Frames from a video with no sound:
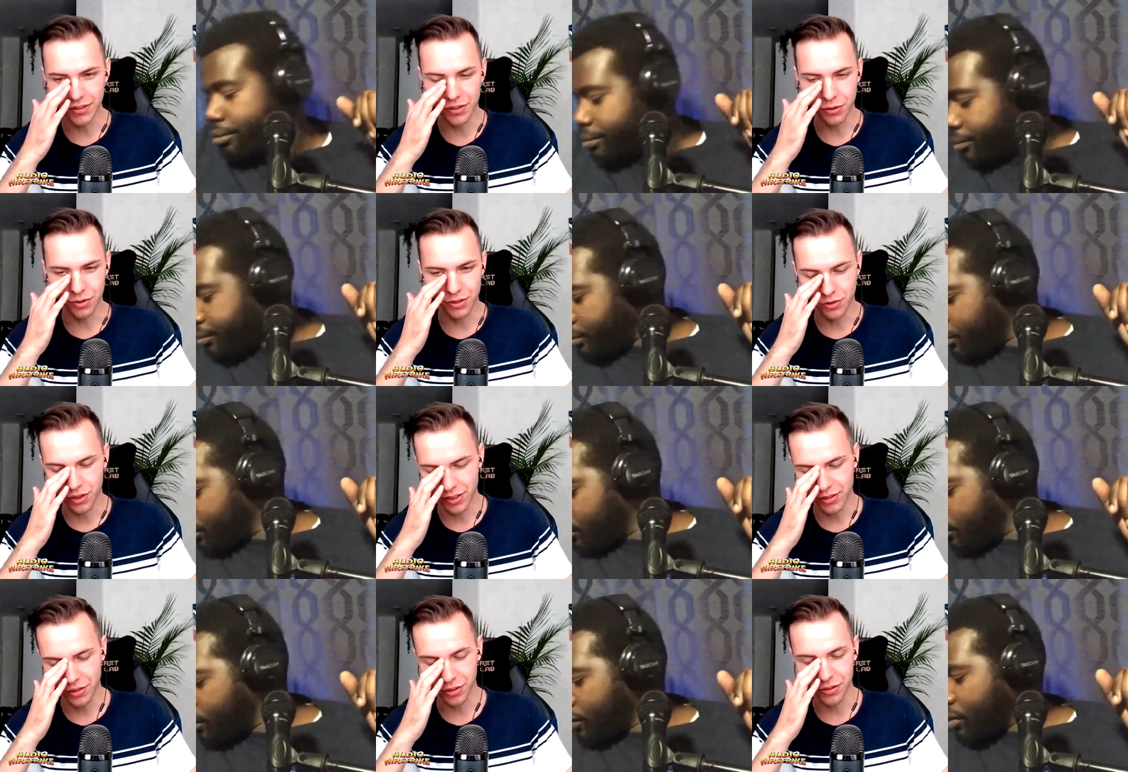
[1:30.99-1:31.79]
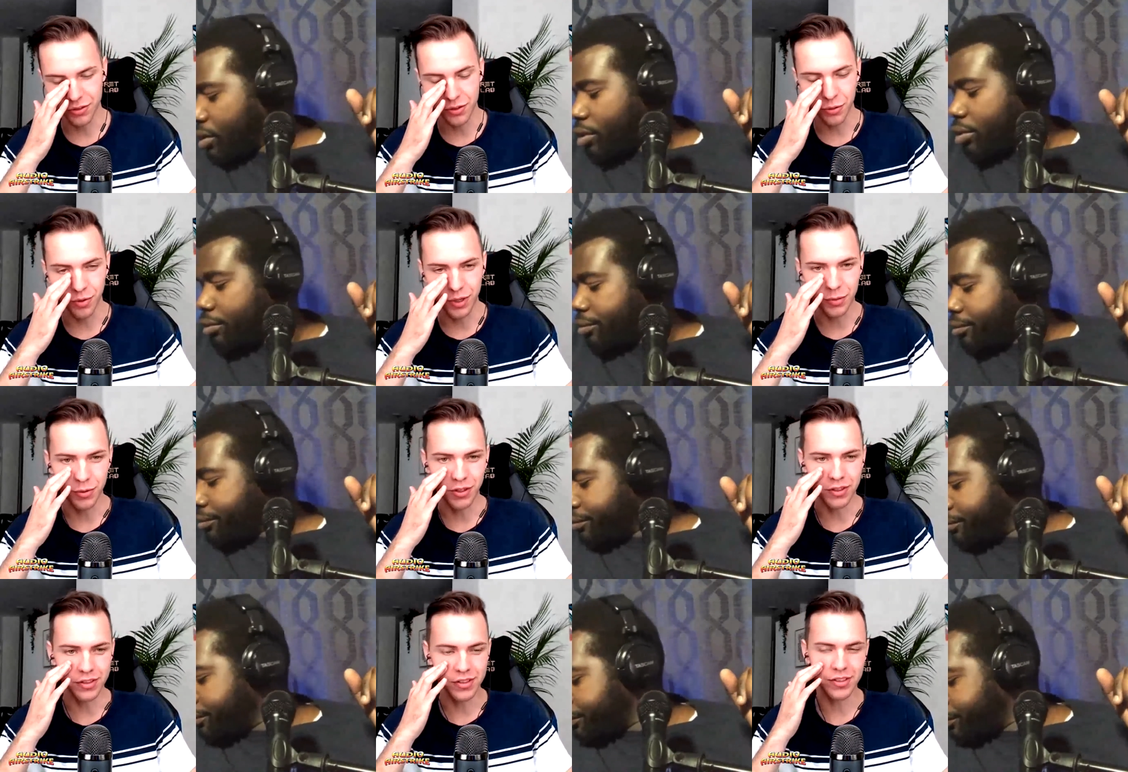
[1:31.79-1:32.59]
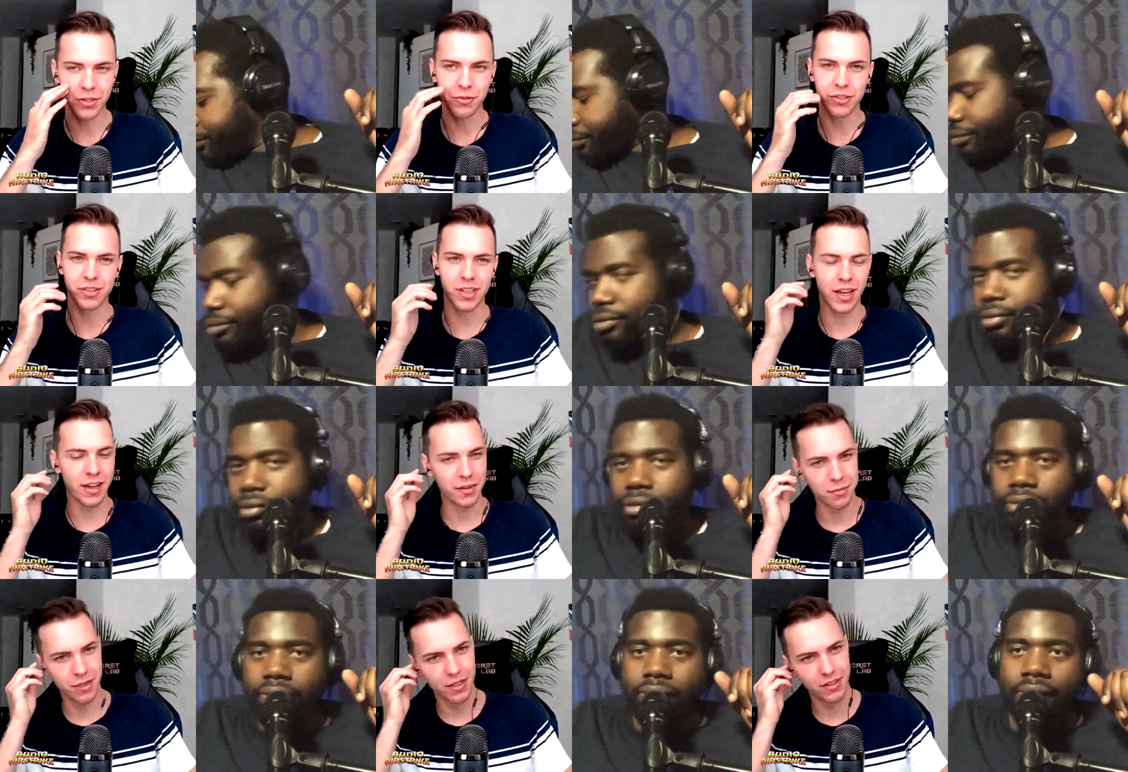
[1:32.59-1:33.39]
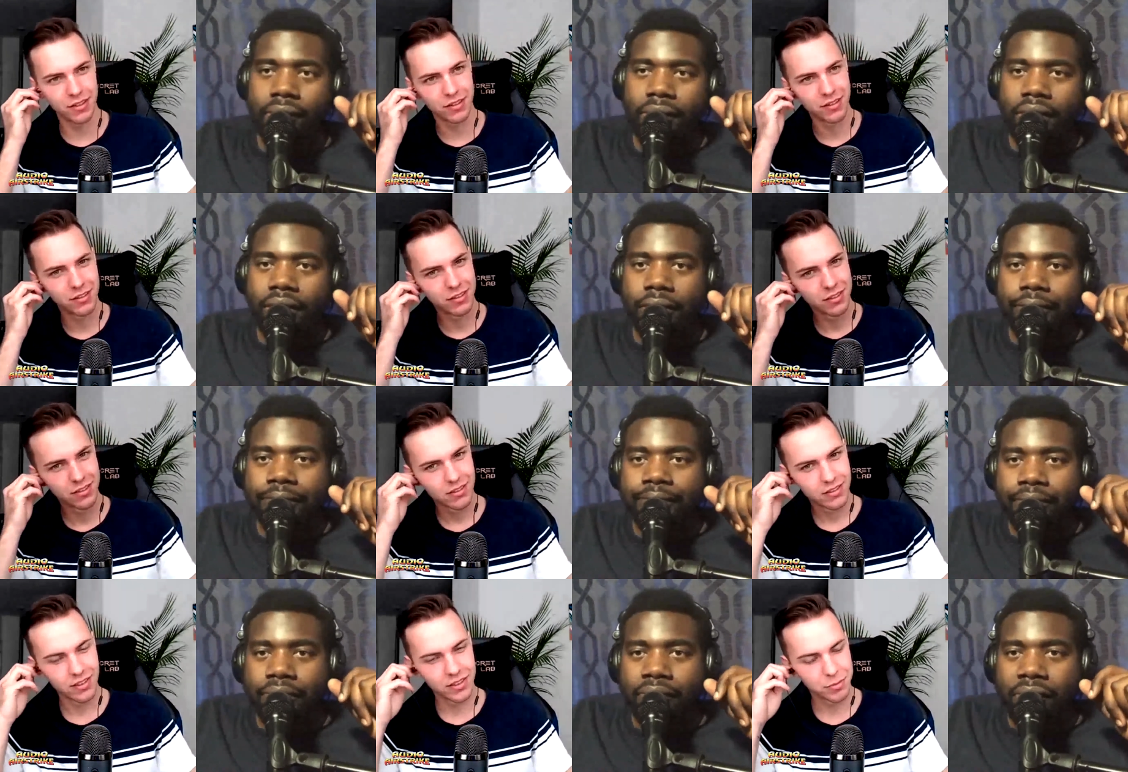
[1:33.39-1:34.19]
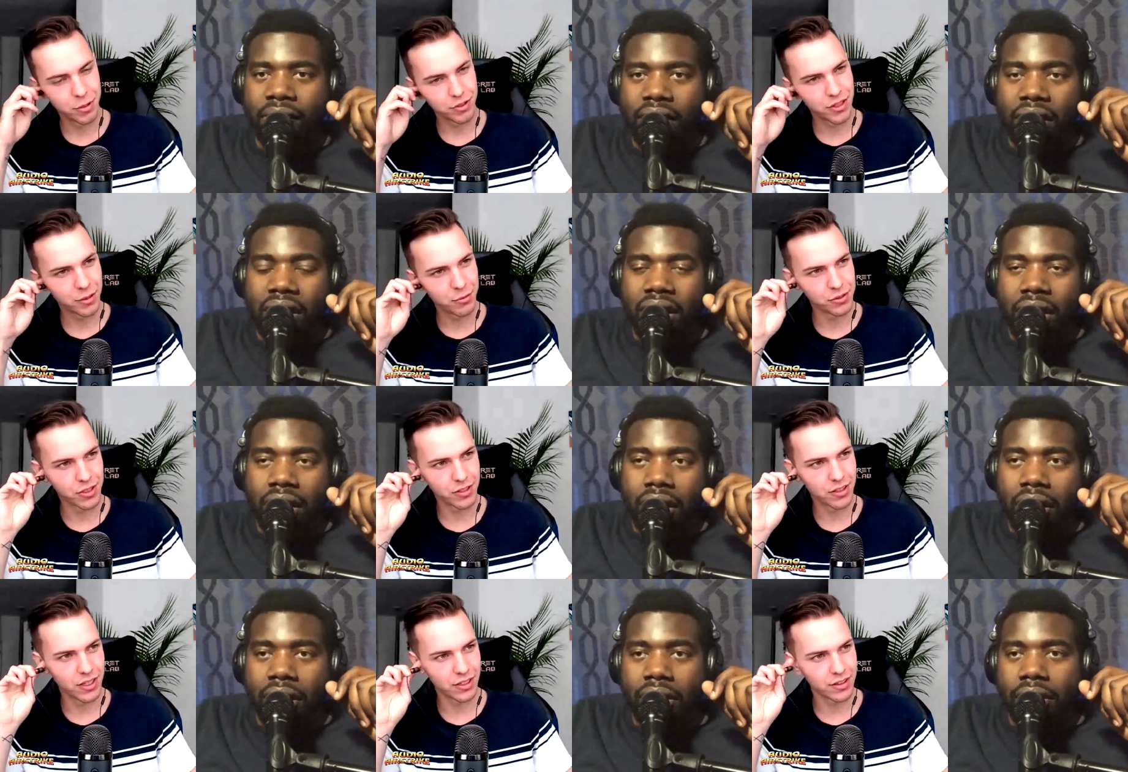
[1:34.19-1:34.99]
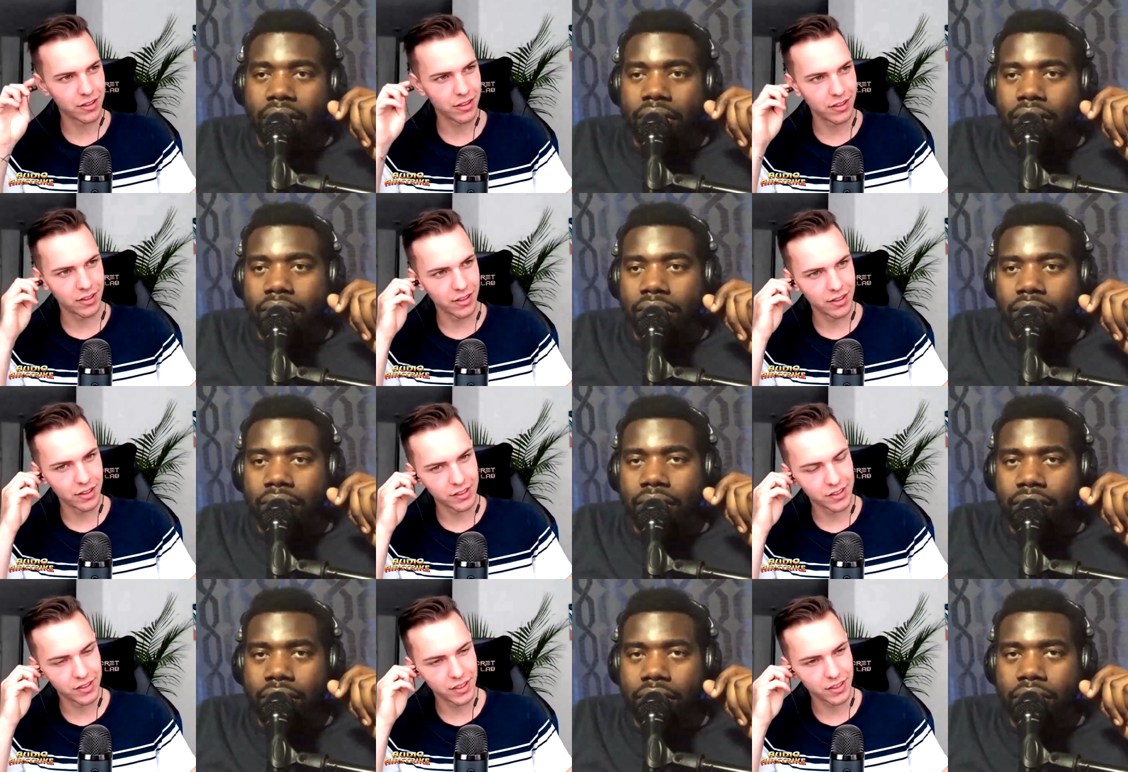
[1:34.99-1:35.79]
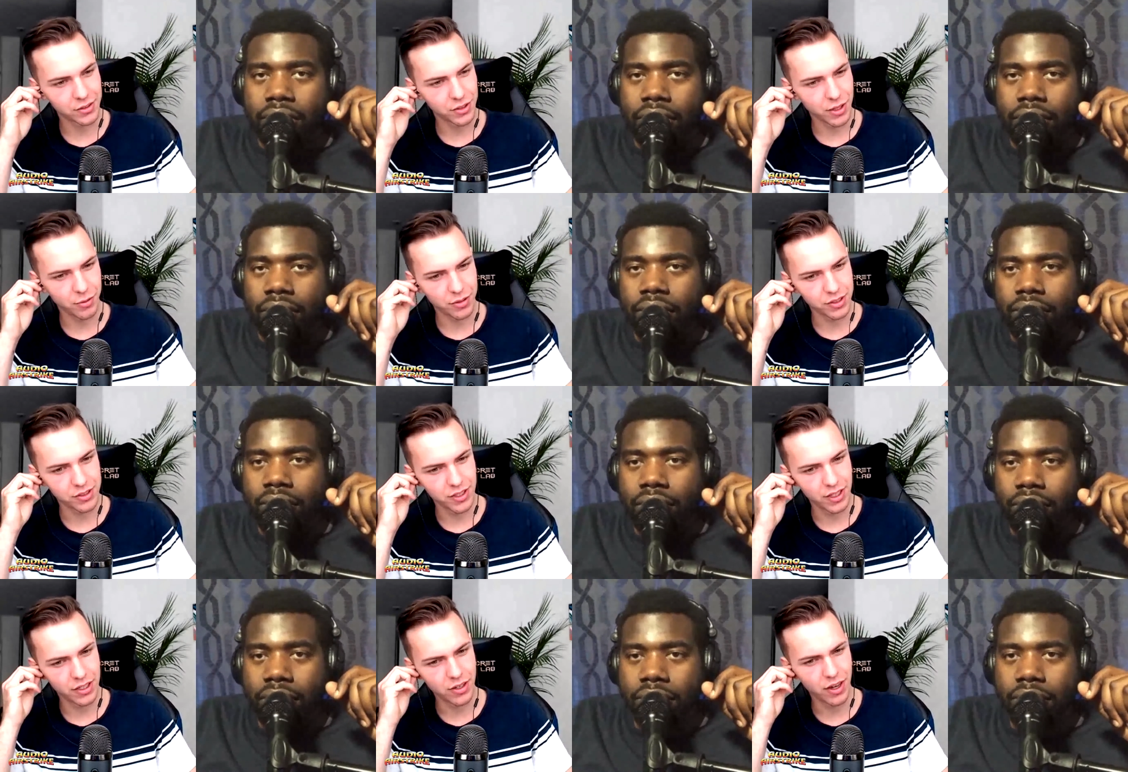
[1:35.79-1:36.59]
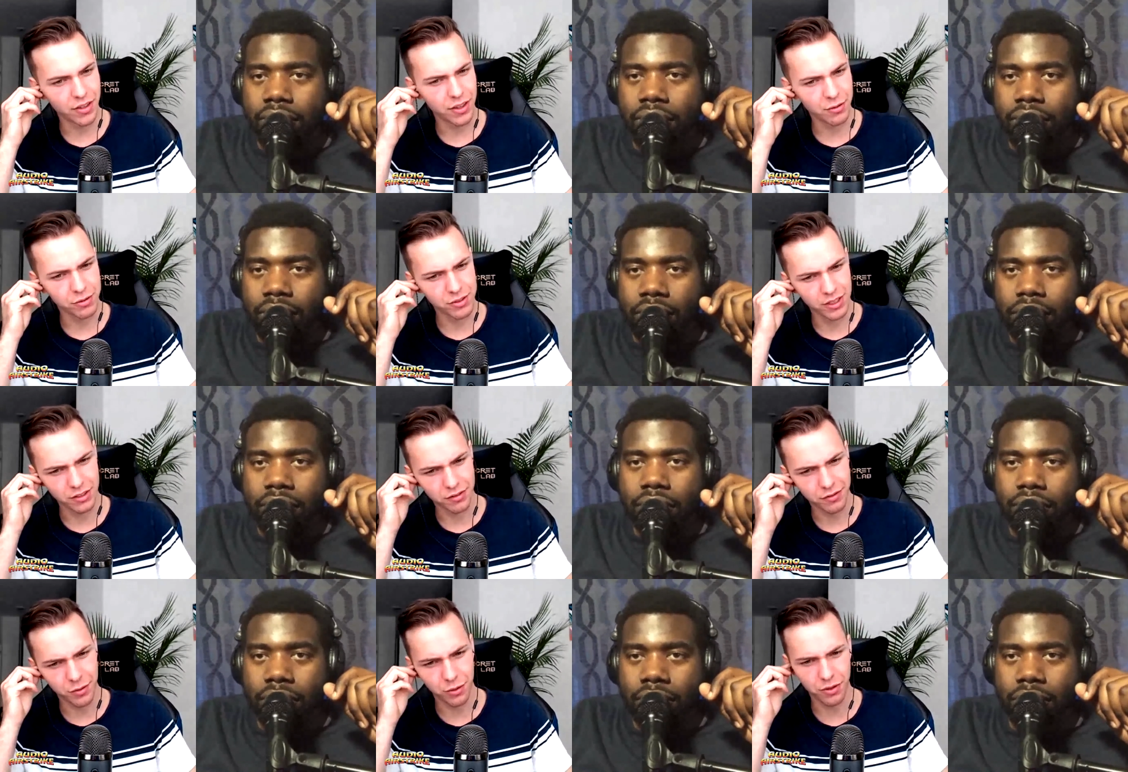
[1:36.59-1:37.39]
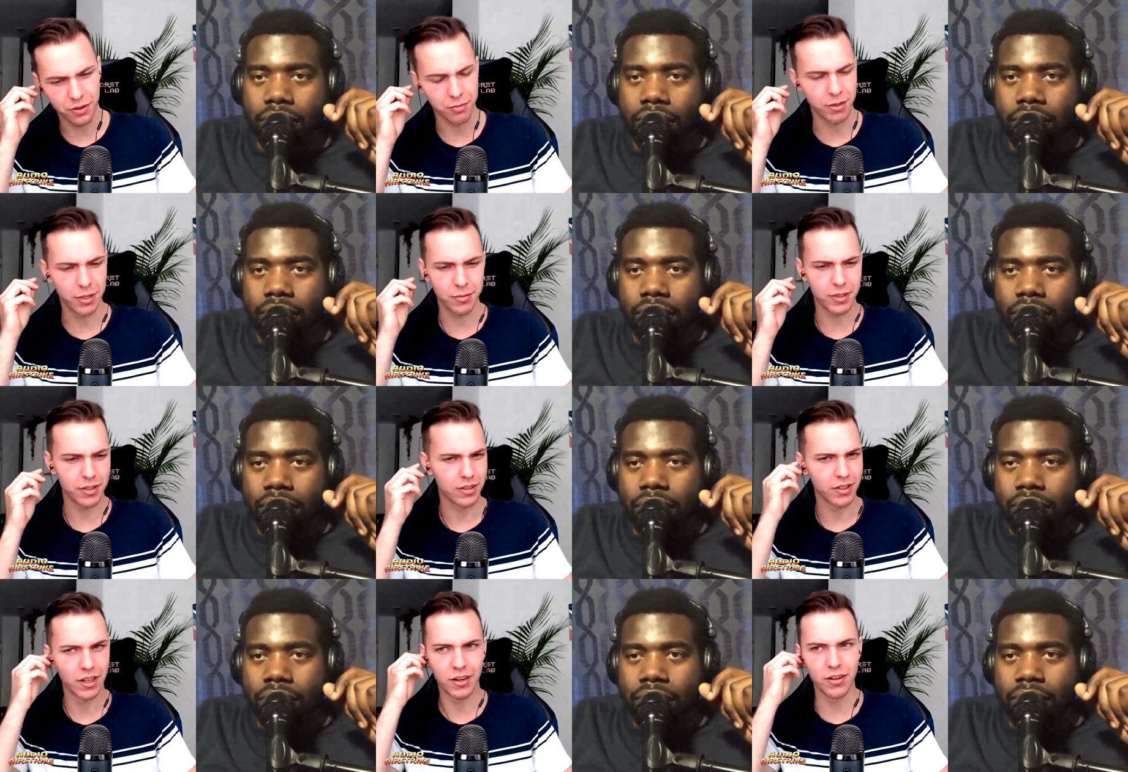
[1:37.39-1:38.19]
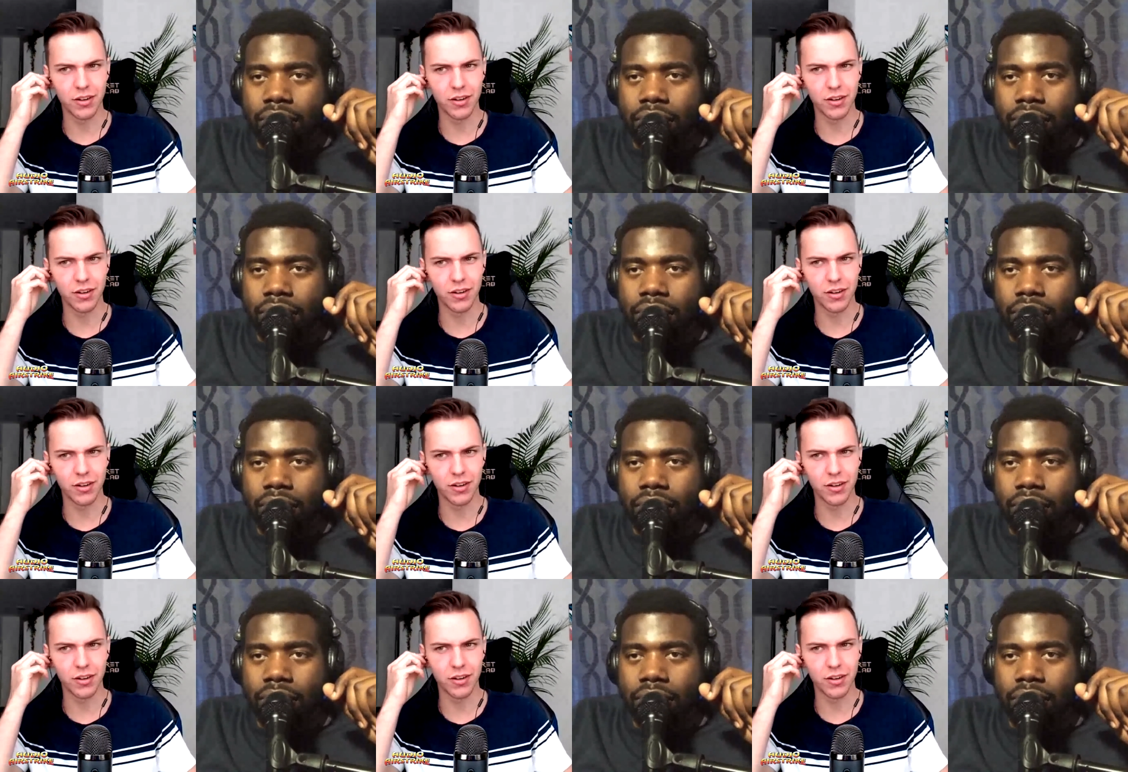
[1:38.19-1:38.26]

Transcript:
Speaker 1: Yeah, Juice just turned 21. So sad, man. His birthday was on like the the sixth, I want to say. No, I think it was like the fourth, maybe.